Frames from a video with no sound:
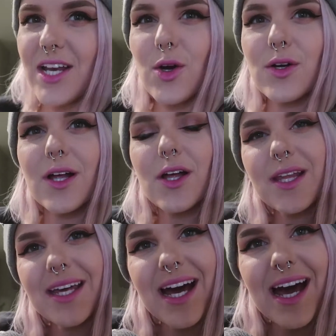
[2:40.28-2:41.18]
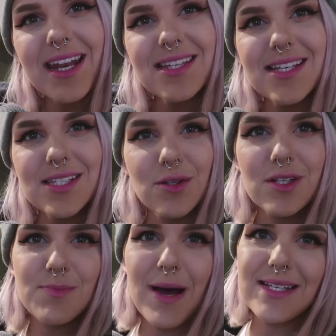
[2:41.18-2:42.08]
I know on the cart it says
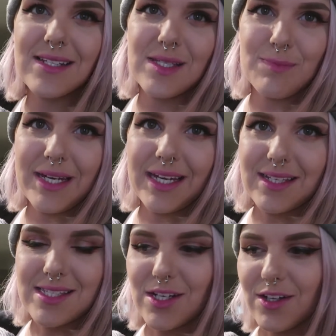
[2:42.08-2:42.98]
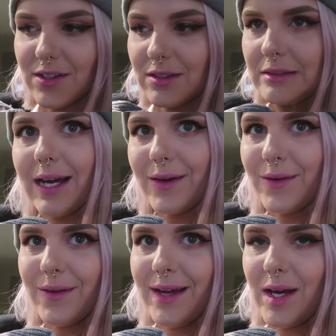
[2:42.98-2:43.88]
Luna's parcel is big, so I
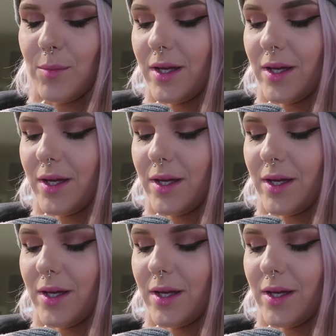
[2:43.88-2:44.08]
don't know how